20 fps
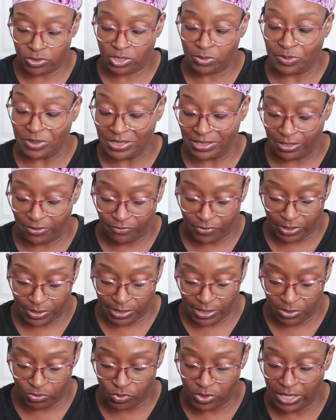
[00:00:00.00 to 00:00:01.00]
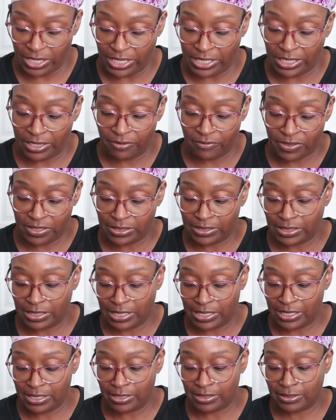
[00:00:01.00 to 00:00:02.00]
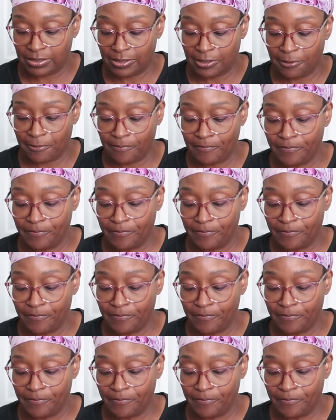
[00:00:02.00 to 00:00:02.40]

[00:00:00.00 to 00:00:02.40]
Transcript: specifically what any of this is,